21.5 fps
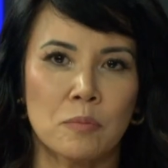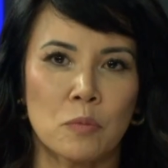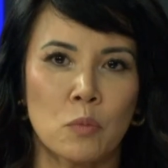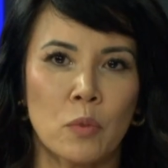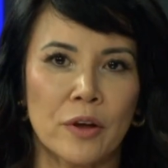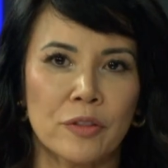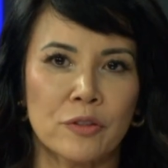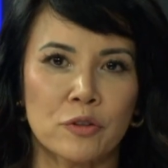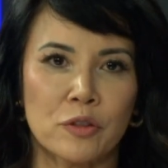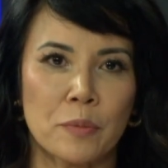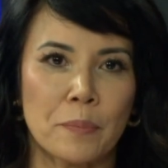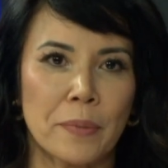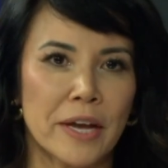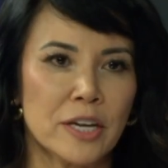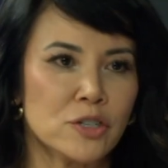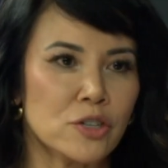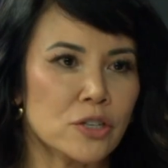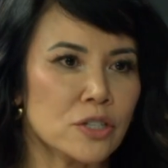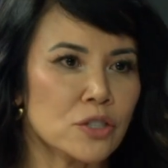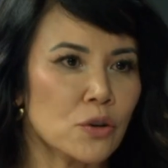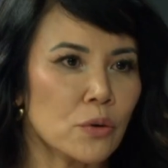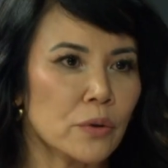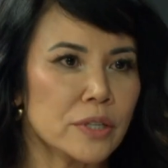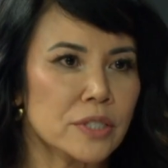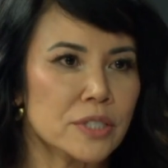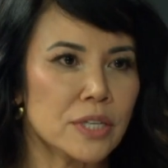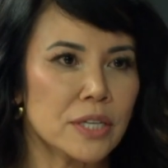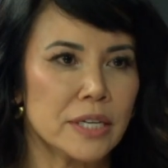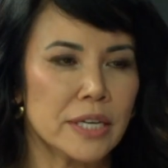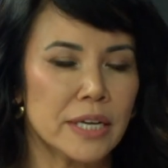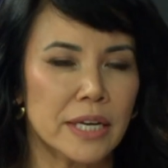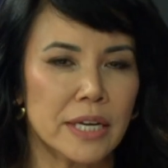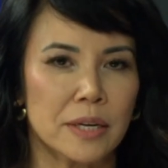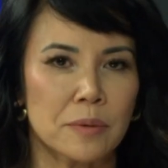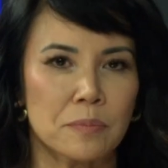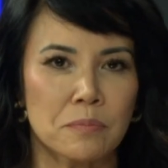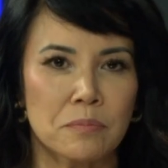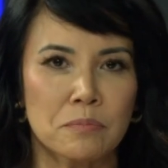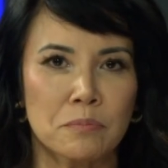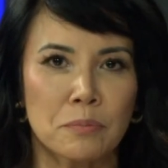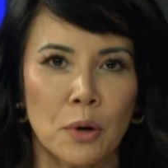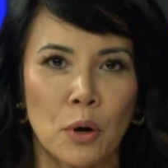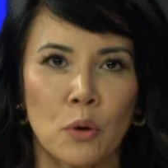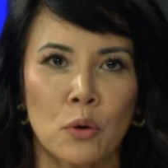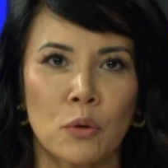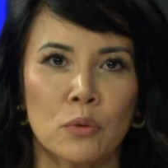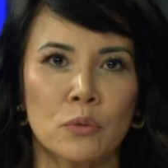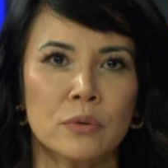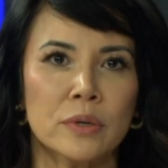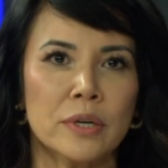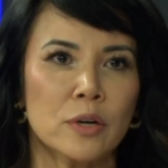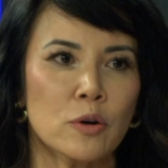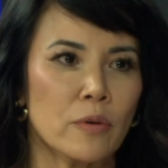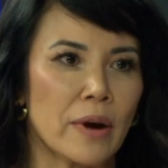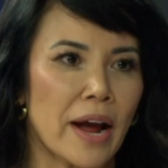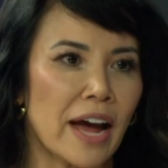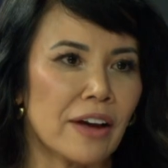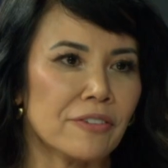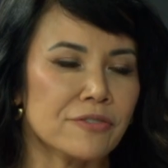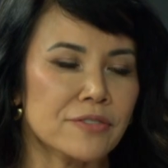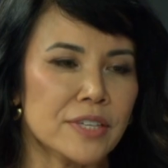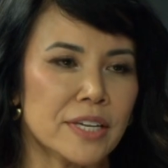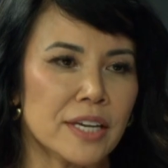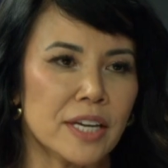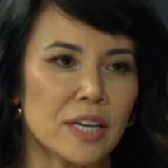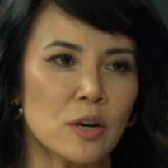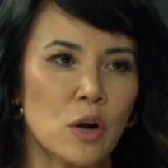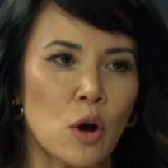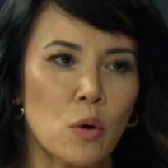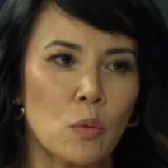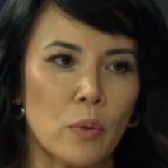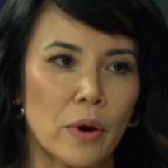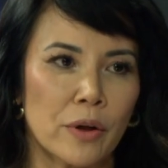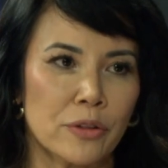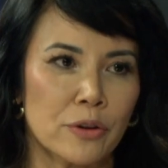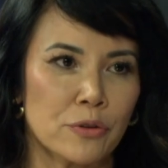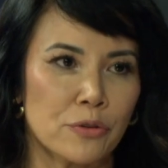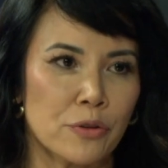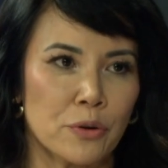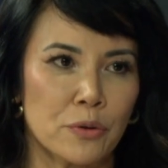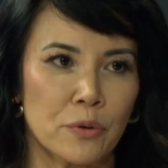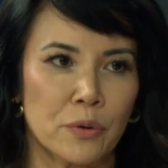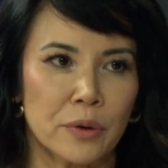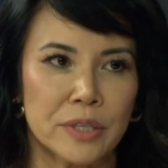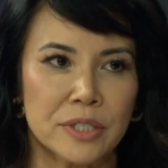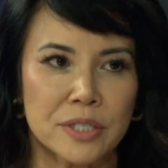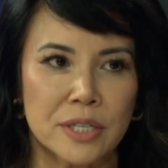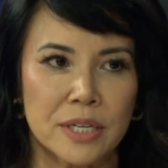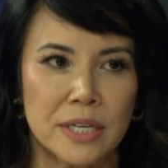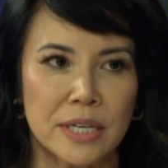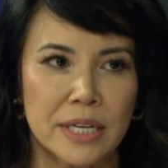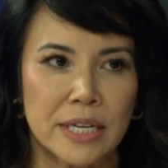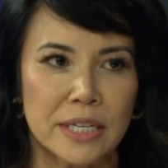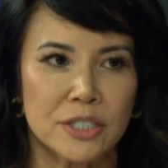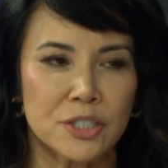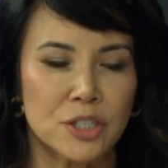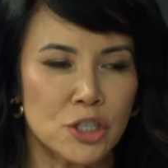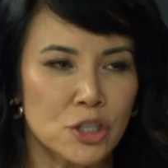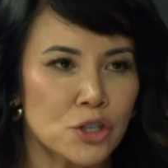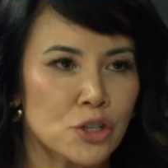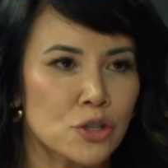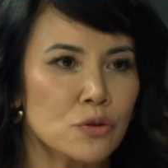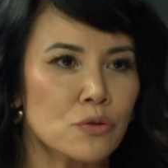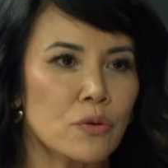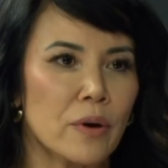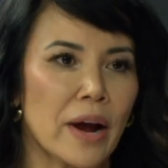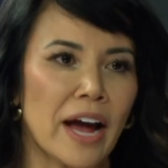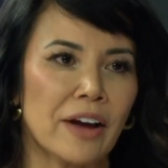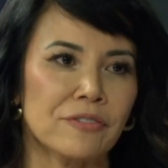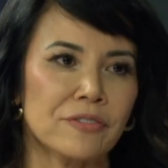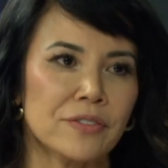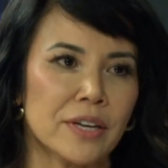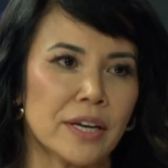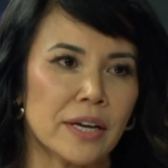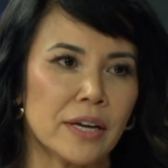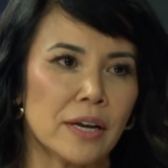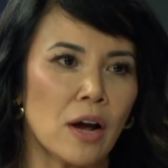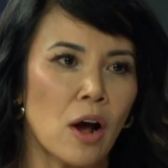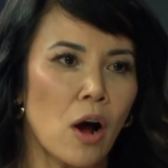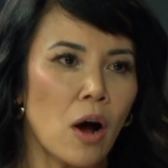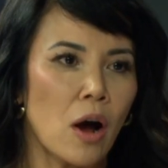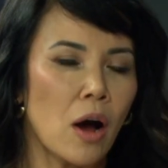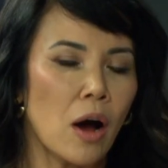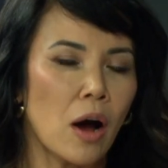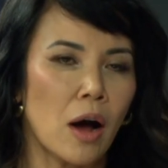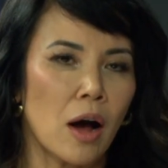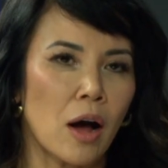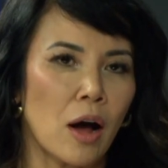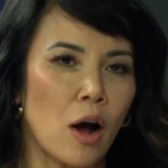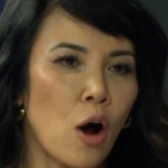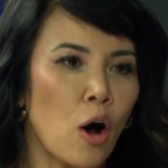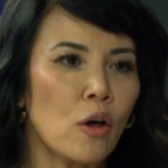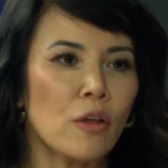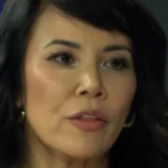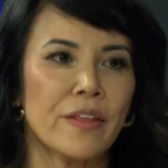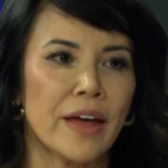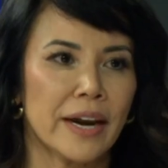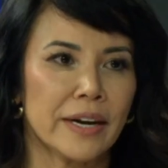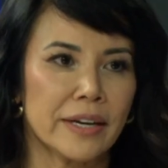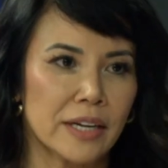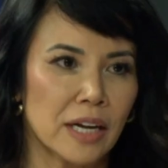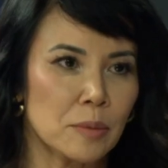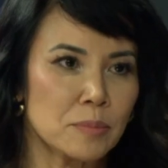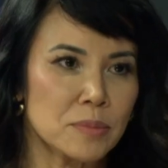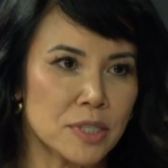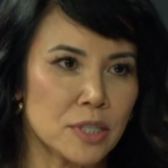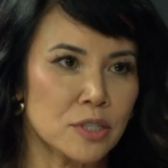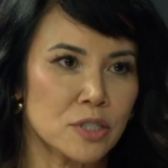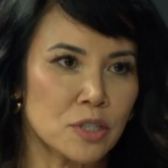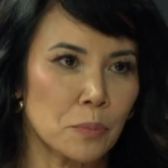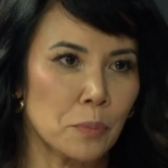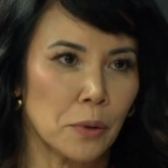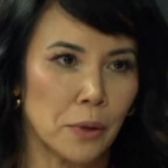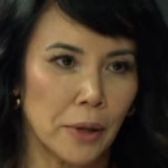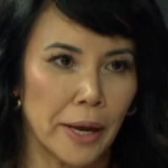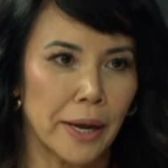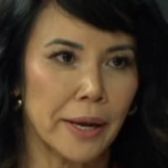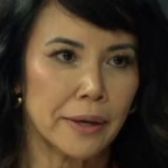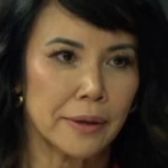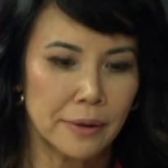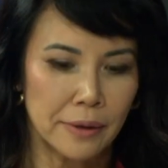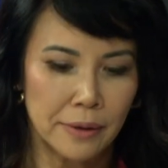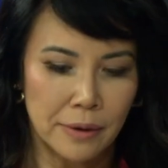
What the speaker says: Whether the patient's going to need bone grafted, whether they're going to need tissue grafting, all that comes into play.